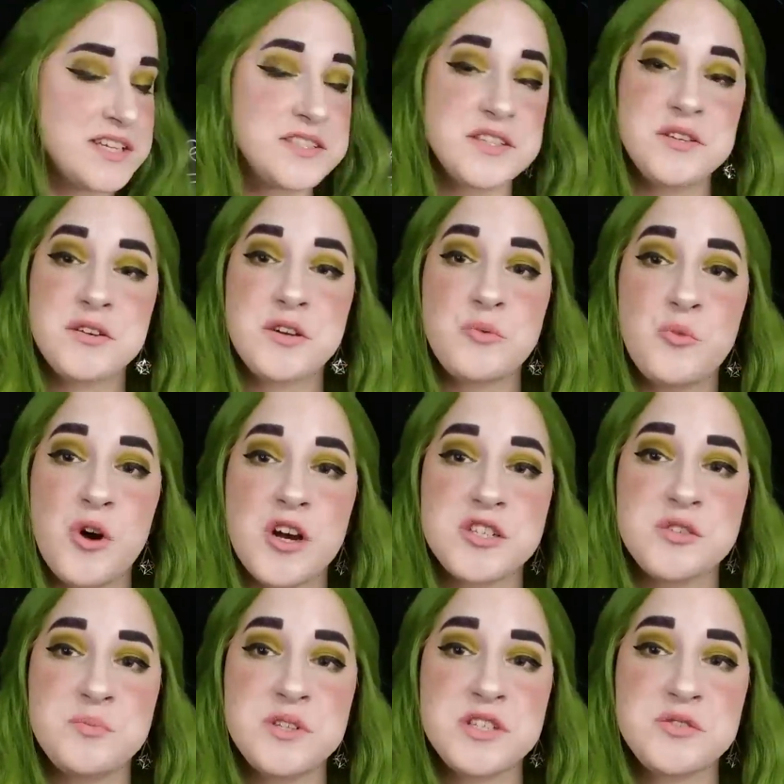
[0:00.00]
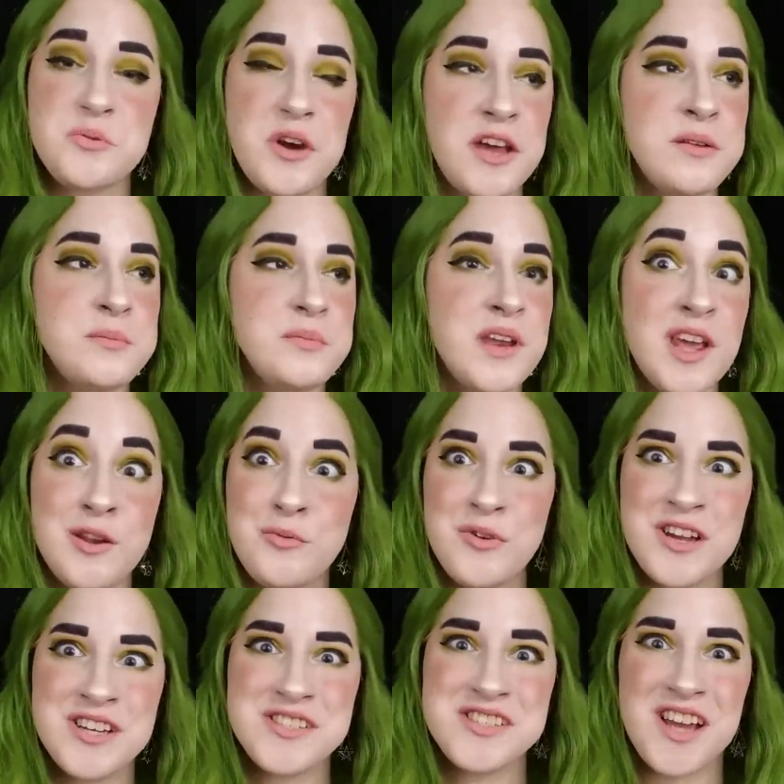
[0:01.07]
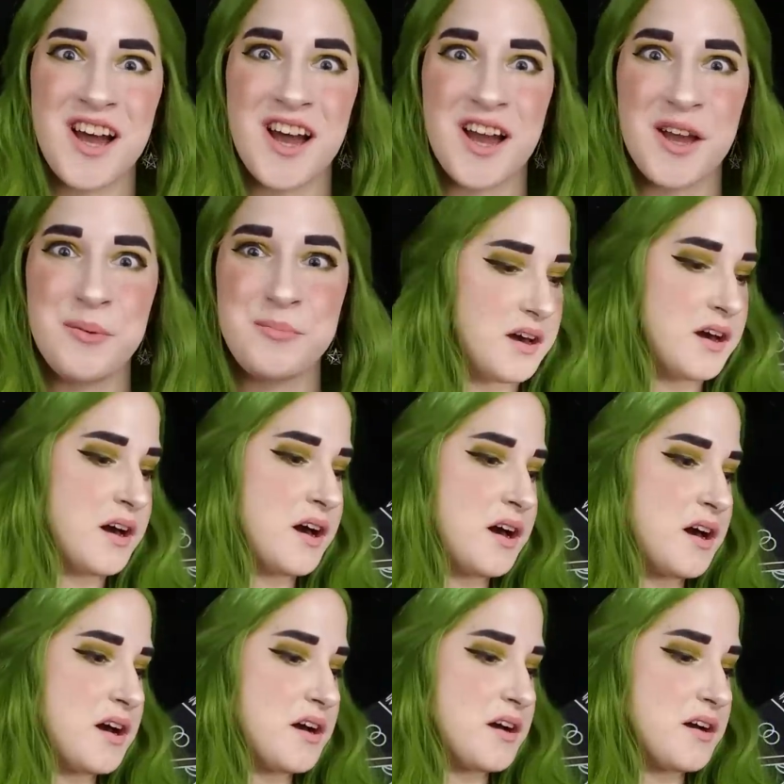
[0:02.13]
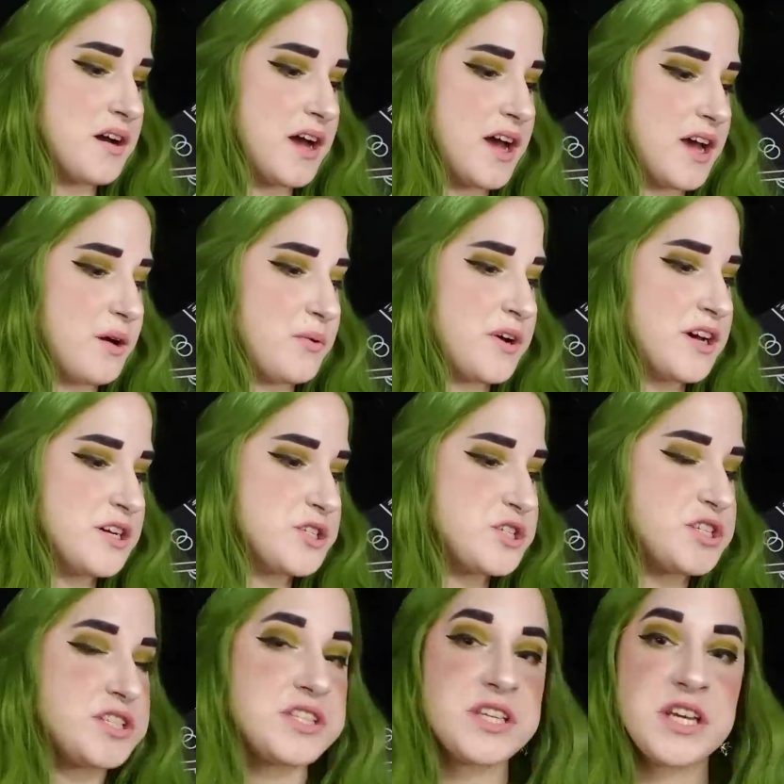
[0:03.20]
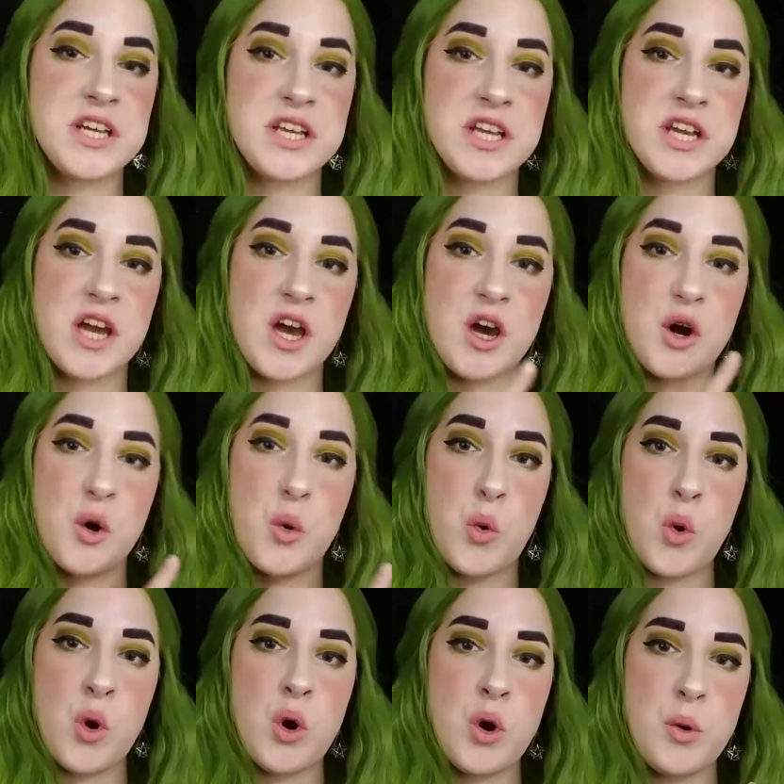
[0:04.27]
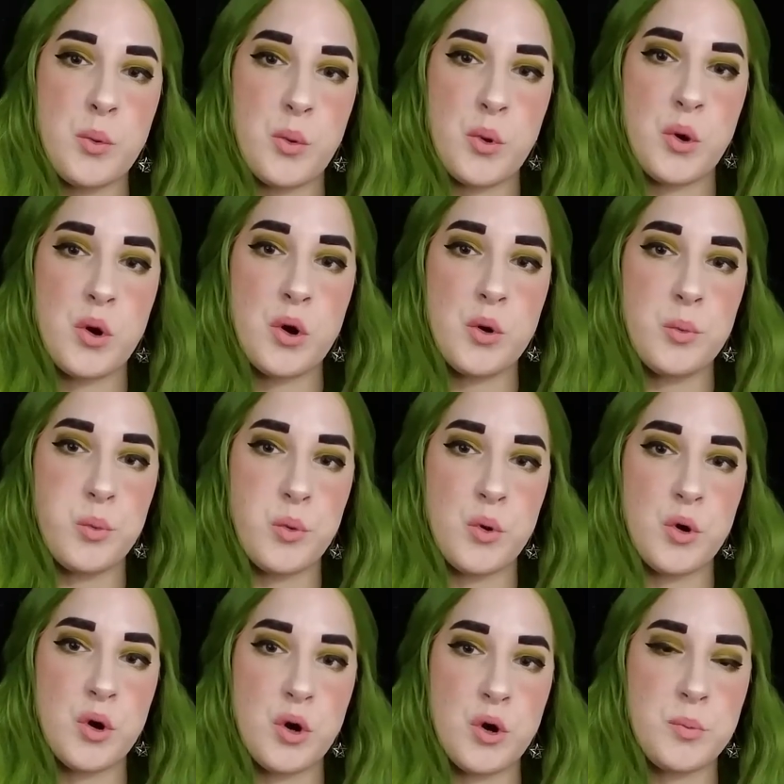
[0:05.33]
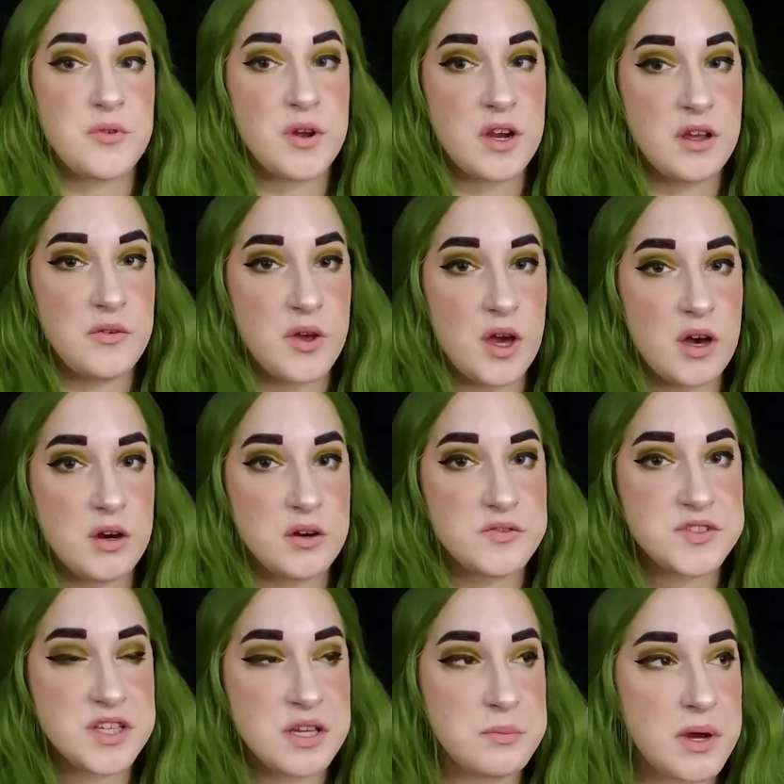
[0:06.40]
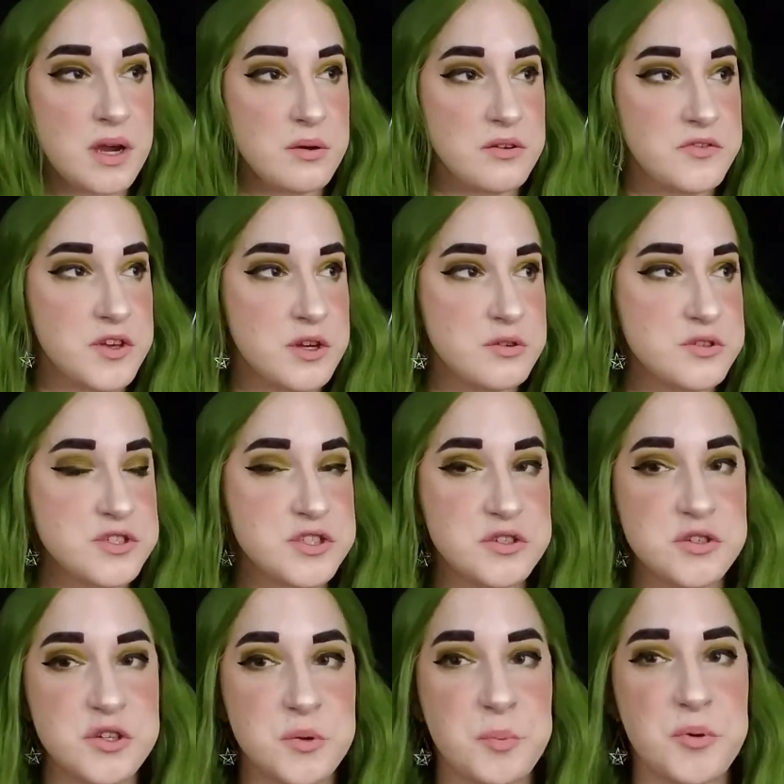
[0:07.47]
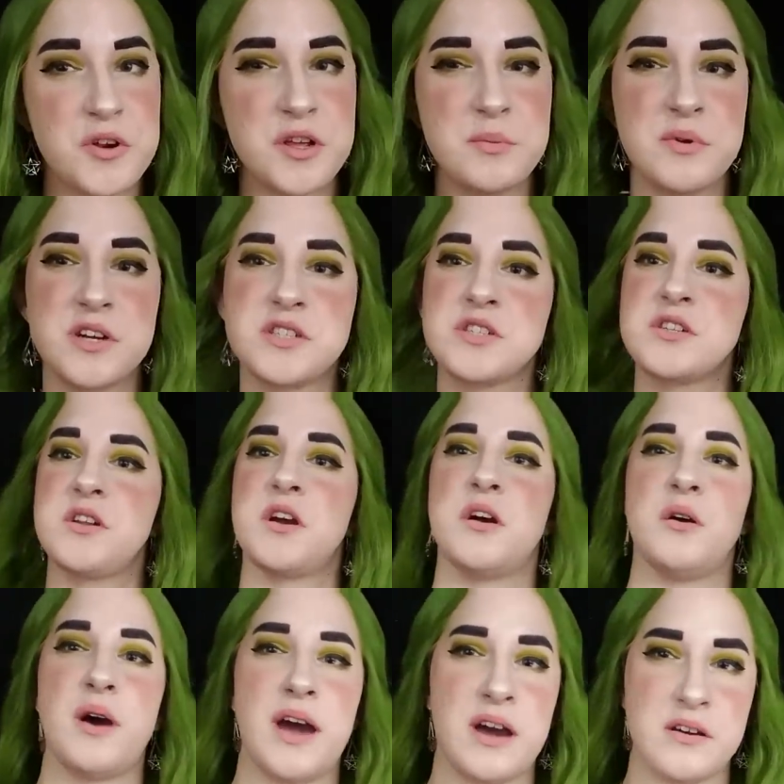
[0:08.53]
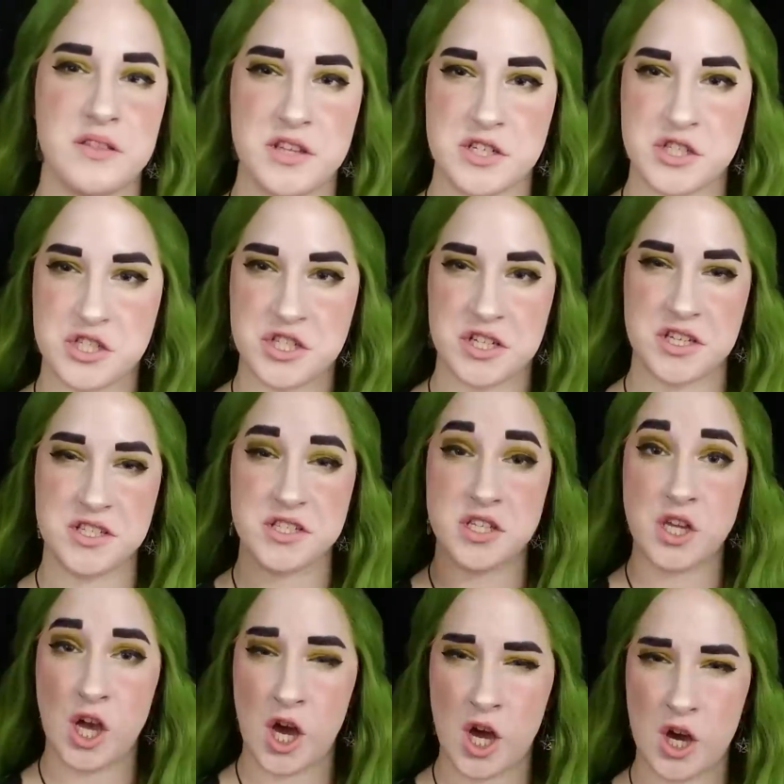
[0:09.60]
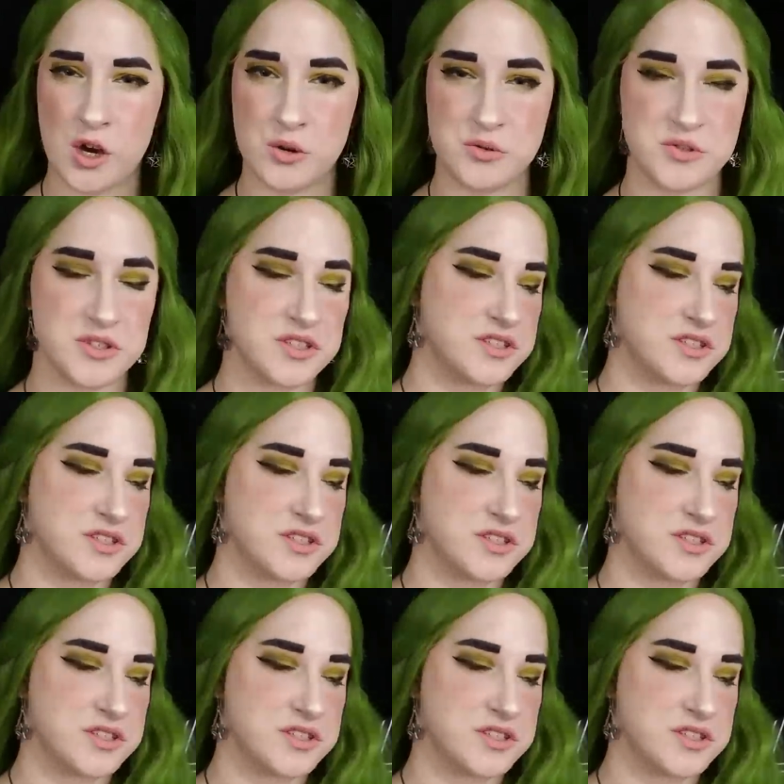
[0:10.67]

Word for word: so you can watch me sweat in real time. All right, we're just gonna go whoop, whoop, whoop. For any of y'all who have seen my reviews, you, you pretty much know how this shiz goes.